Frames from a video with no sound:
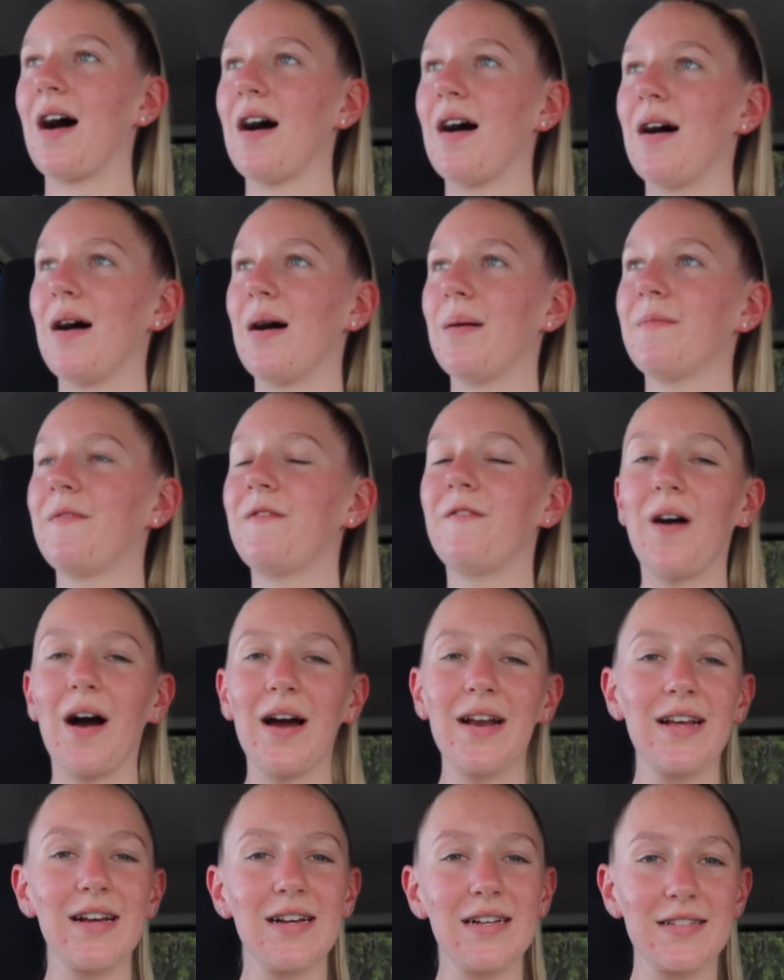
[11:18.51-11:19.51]

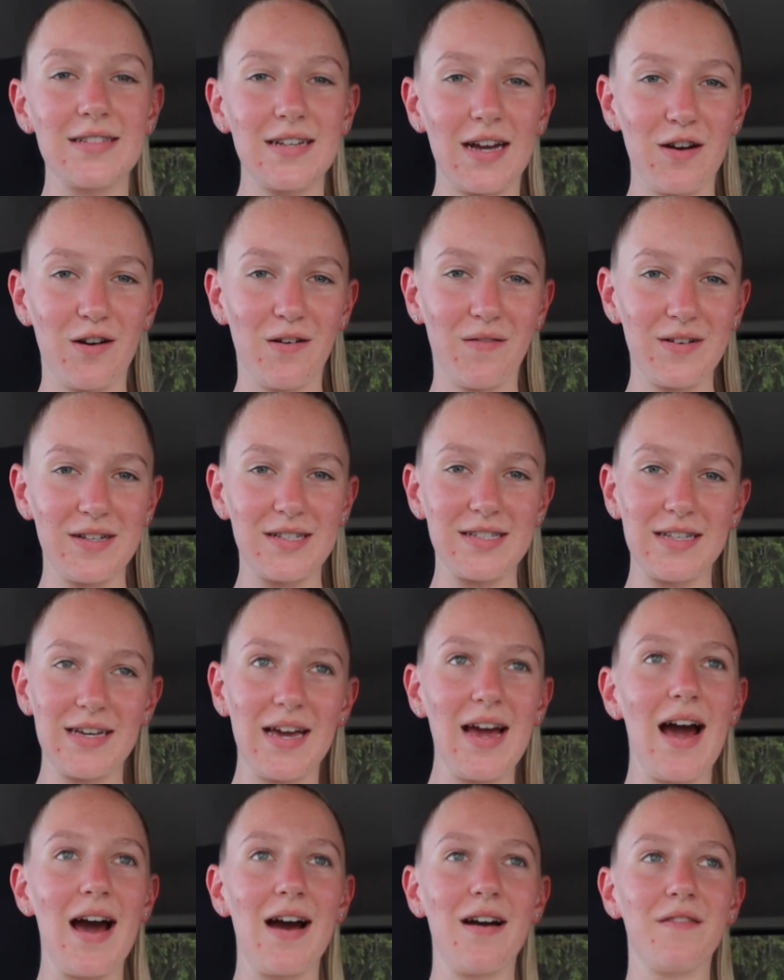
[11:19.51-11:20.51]
Finance, I obviously
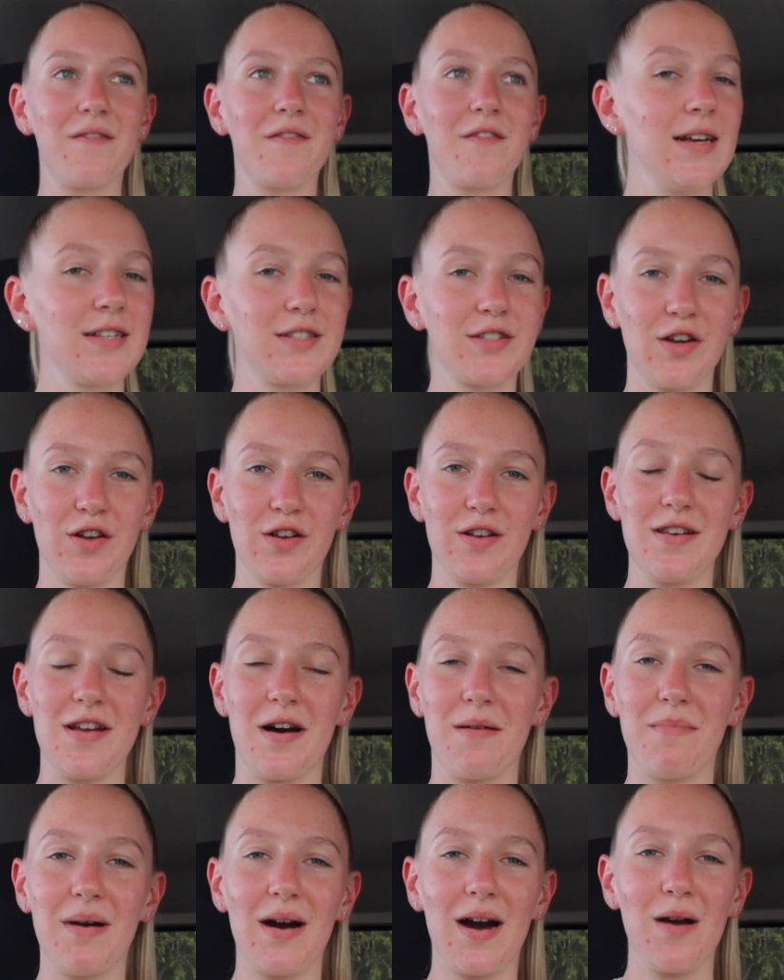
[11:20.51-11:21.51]
have a certain
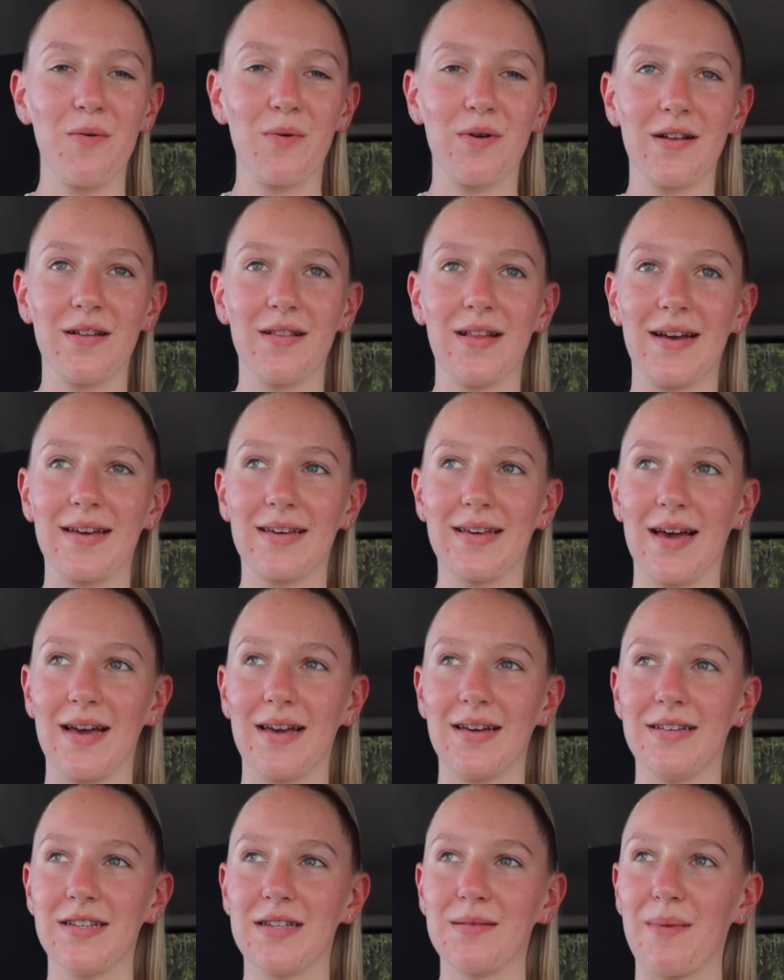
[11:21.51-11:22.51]
number I want to like
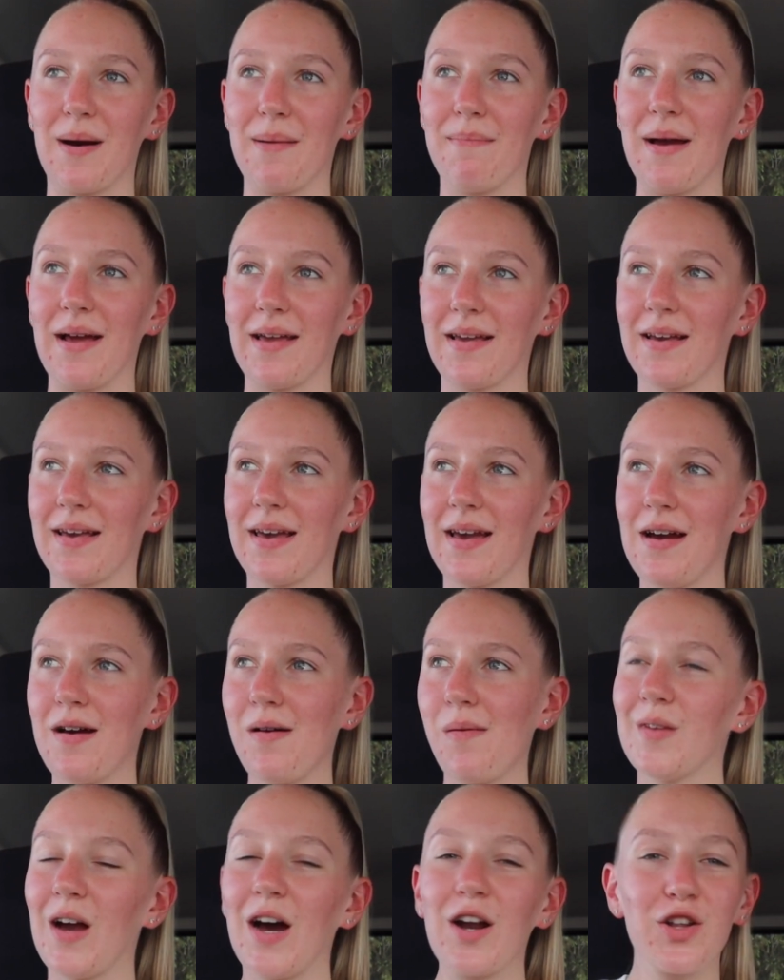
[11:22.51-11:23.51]
get into my bank
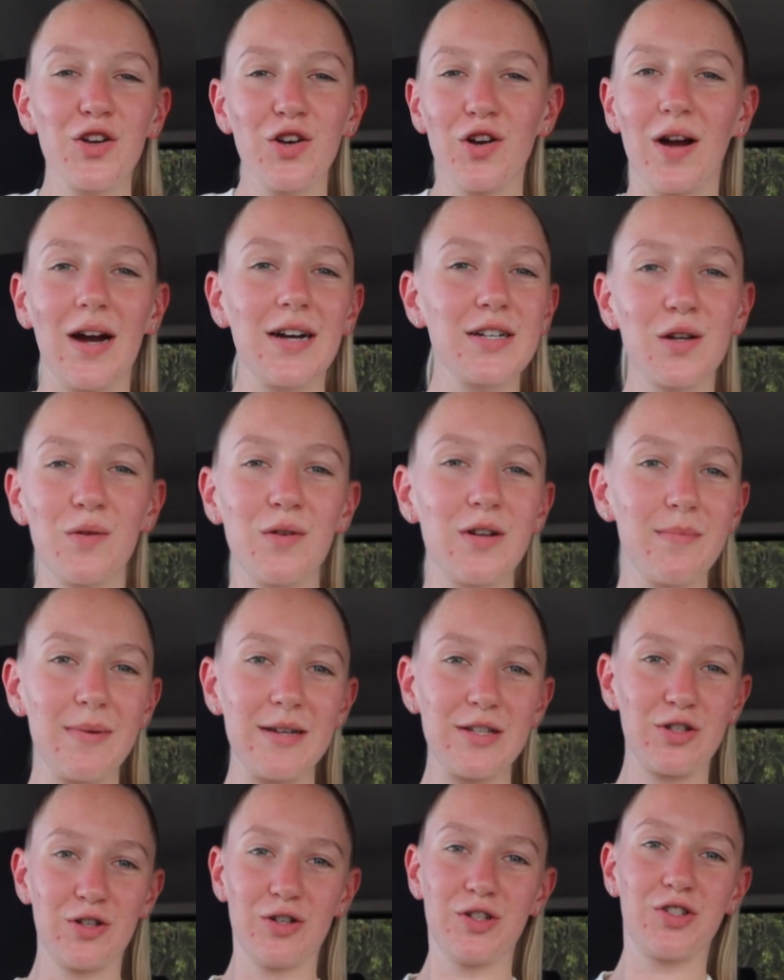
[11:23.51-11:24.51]
account. I don't know, I don't want to
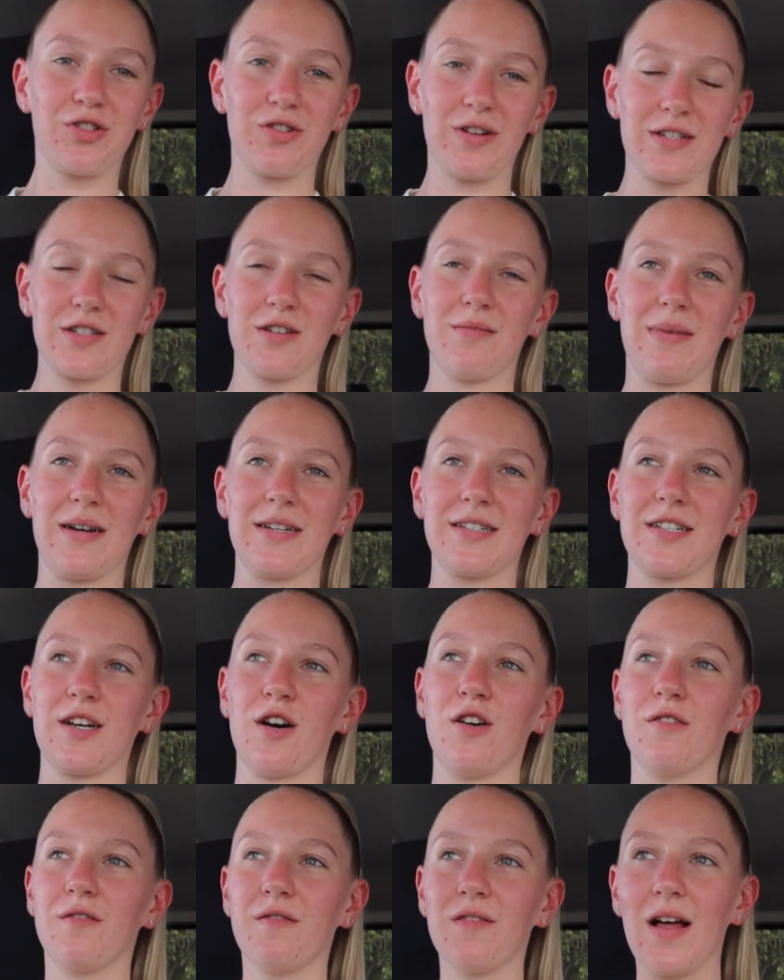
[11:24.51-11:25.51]
be too strict on
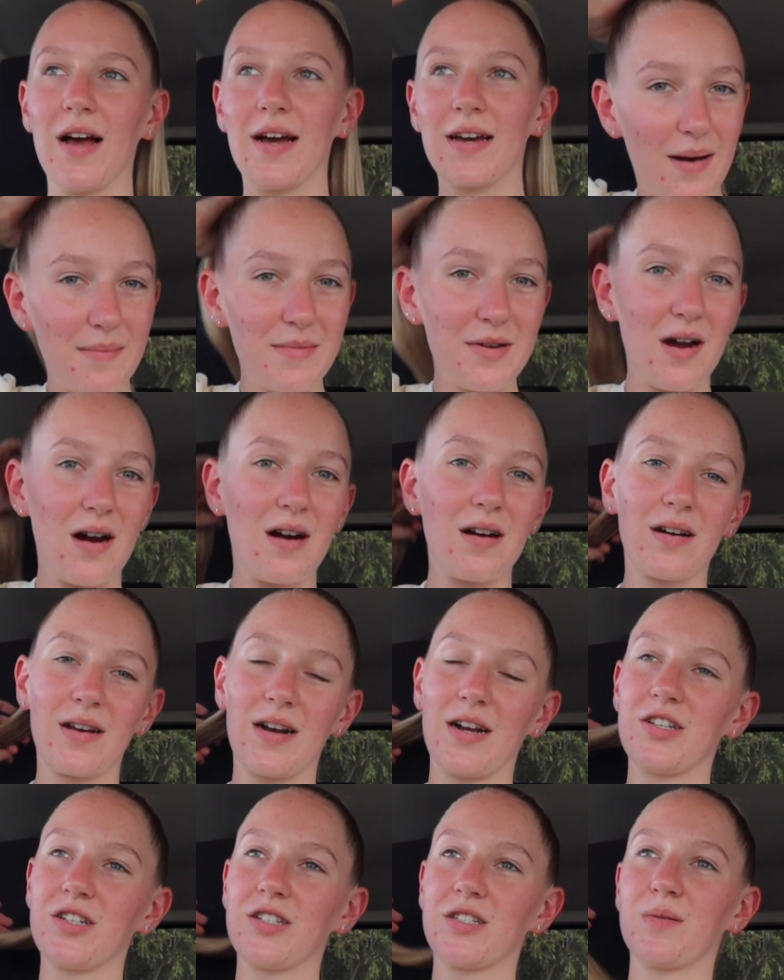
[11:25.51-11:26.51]
myself. Like, I'm young
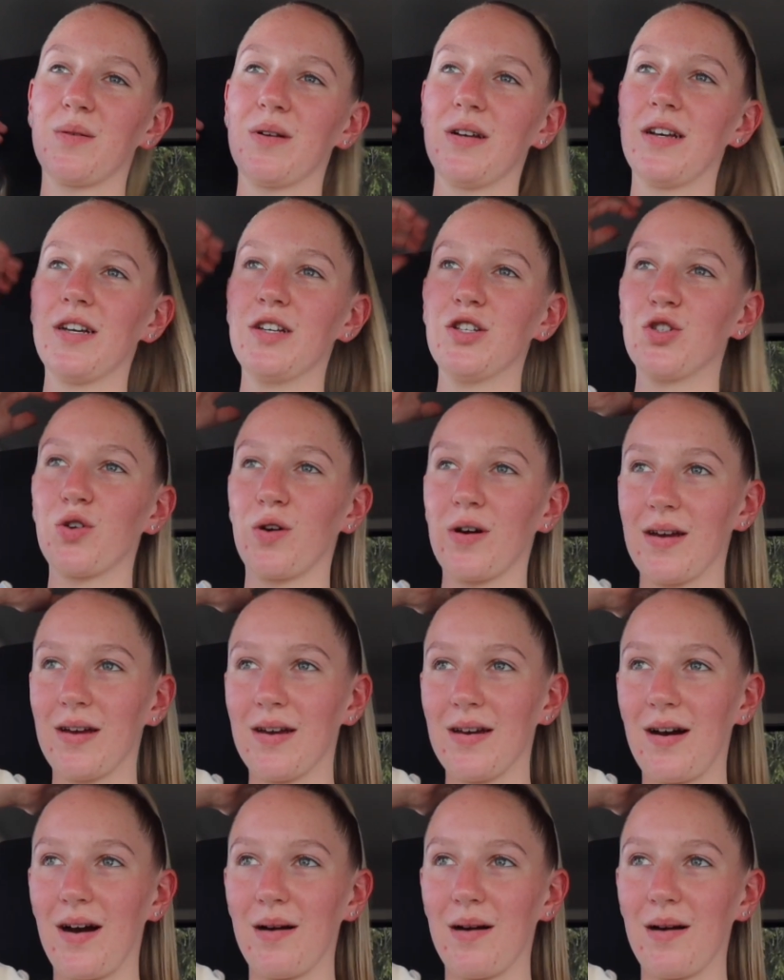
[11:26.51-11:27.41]
and I just want to enjoy it.